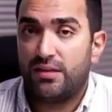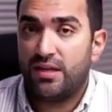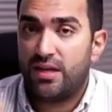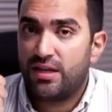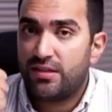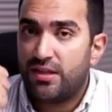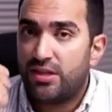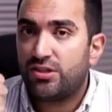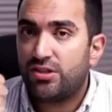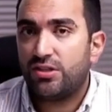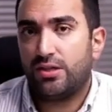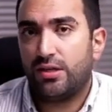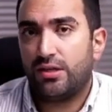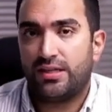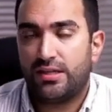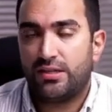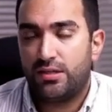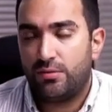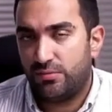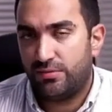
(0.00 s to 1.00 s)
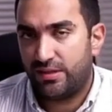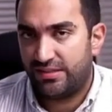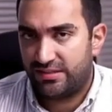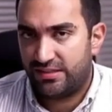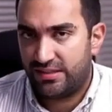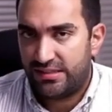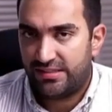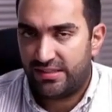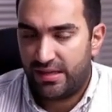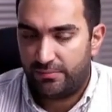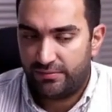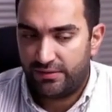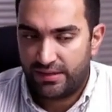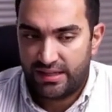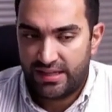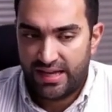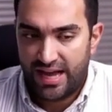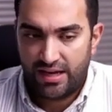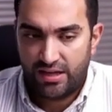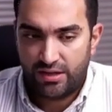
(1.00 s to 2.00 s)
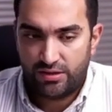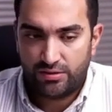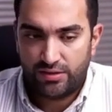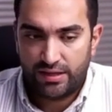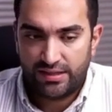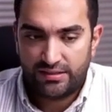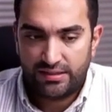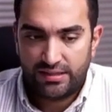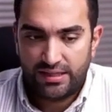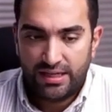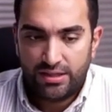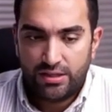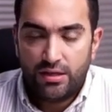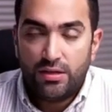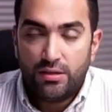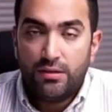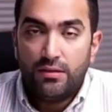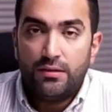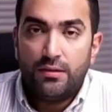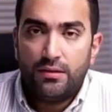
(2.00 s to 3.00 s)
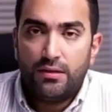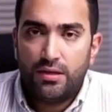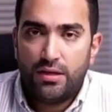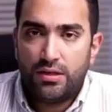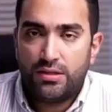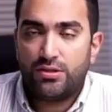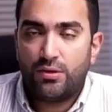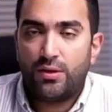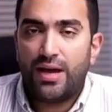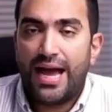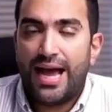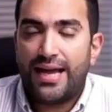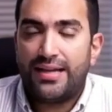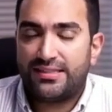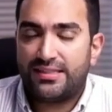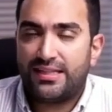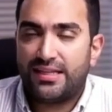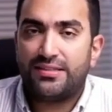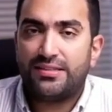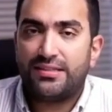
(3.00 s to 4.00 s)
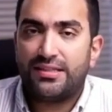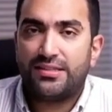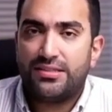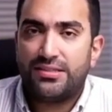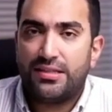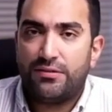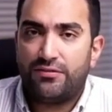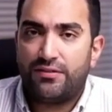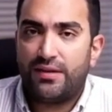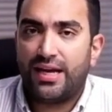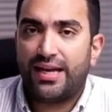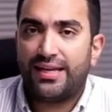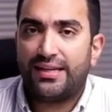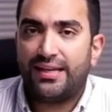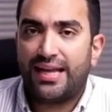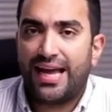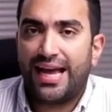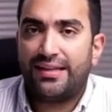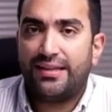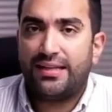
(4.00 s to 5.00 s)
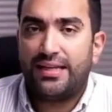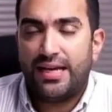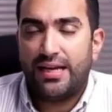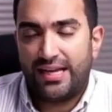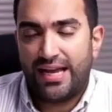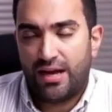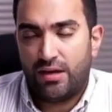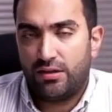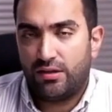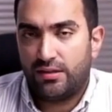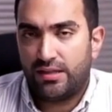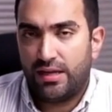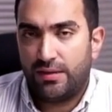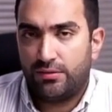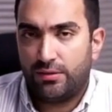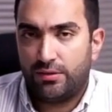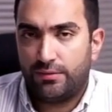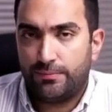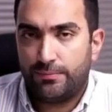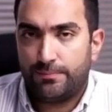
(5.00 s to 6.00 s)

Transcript: Additionally, the risk is something I'll address later. So access is defined at the account level.